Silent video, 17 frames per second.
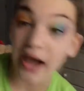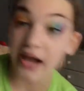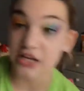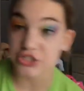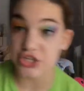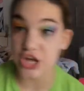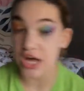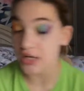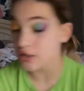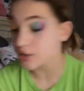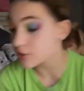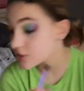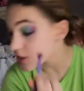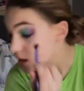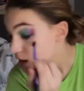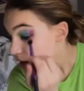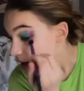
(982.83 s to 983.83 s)

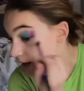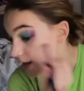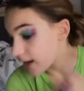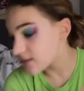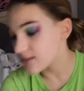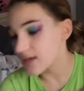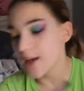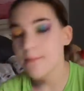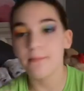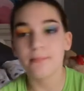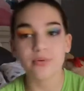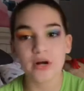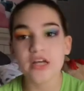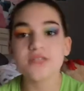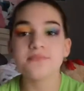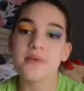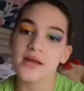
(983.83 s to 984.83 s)
eyeshadows is that
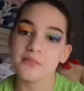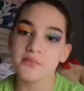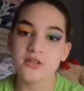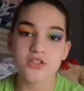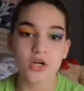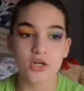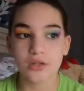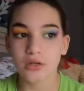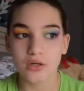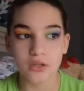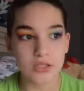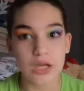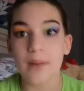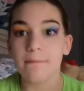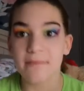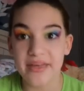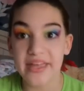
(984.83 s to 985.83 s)
pressed pigments are literally
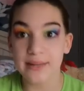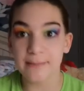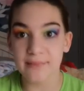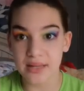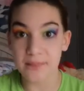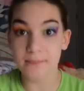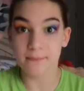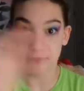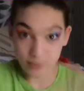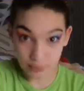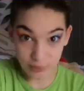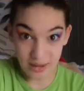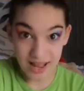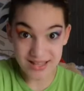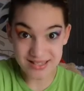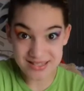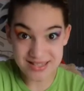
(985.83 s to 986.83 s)
a pigment
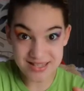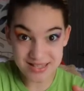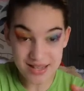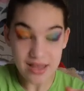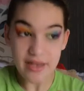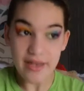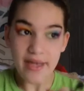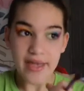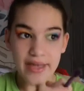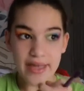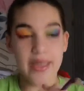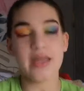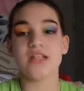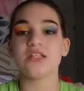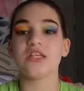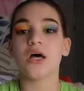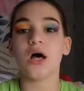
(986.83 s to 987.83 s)
pressed
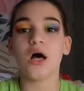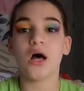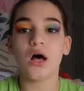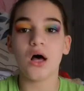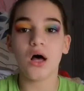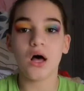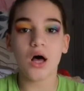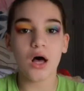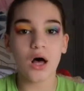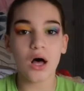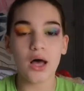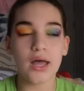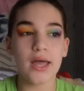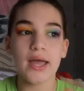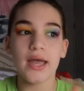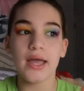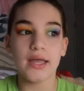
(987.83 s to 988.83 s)
into
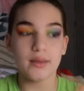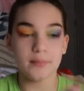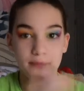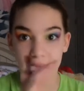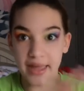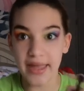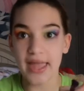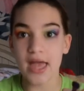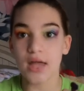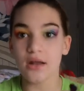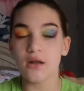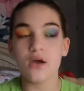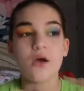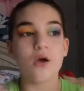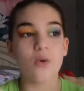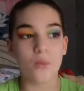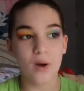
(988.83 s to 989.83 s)
a pan,
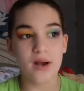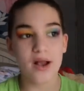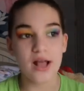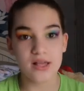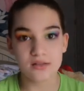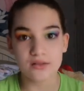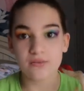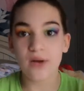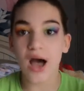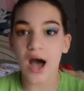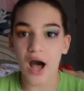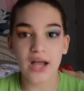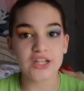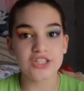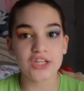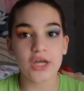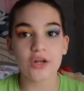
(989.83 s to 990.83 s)
whereas
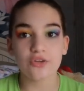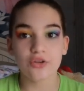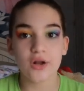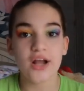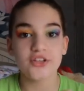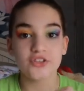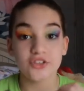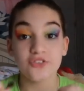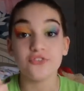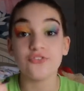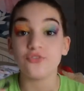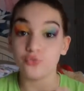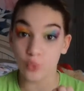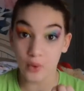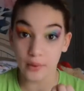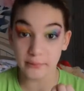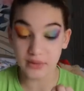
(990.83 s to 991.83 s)
eyeshadows are actually
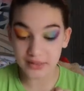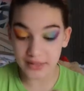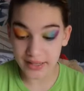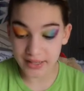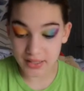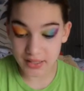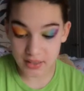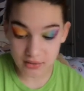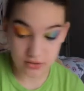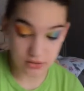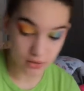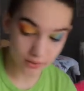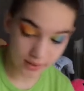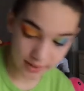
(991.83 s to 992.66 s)
formulated. So